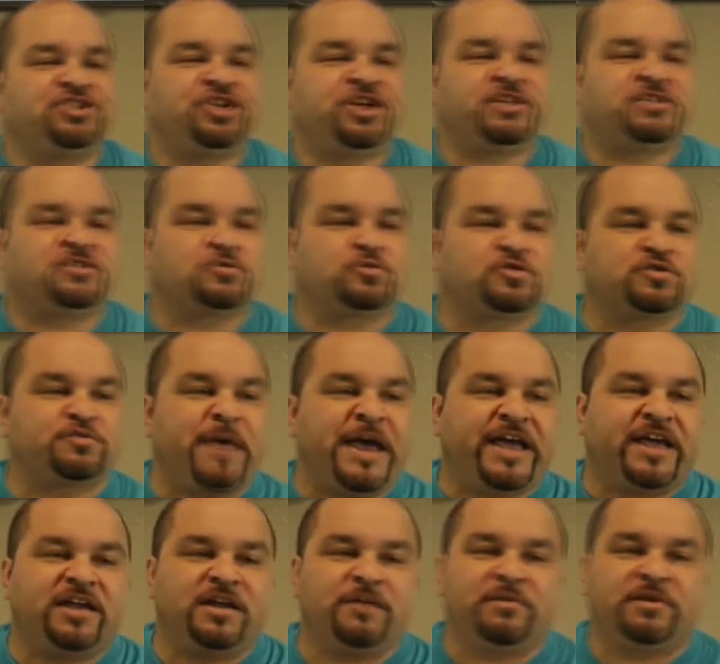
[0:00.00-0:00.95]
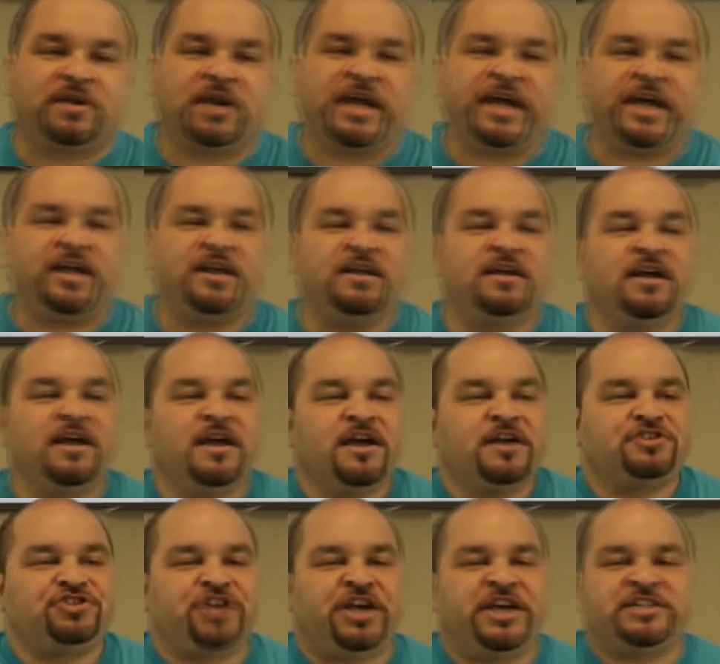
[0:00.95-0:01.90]
Jesus was making him clean.
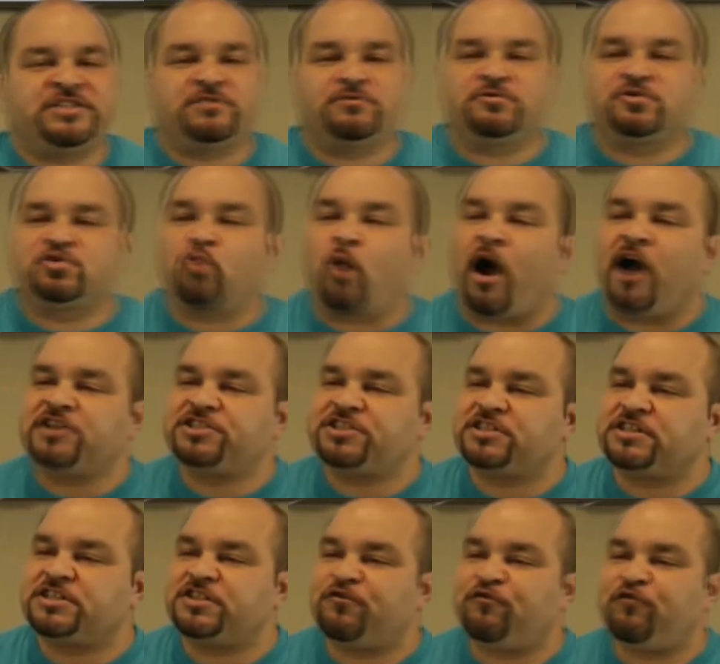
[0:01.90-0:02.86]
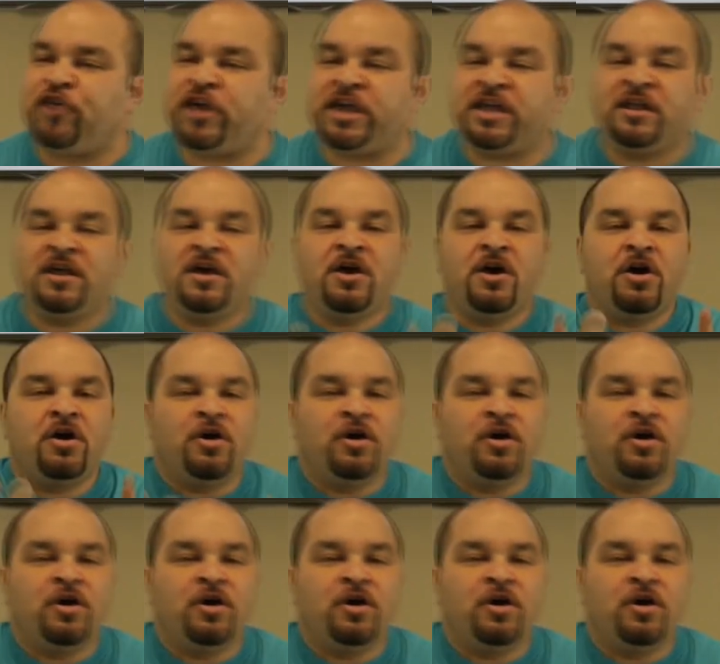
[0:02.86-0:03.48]
Jesus was washing his feet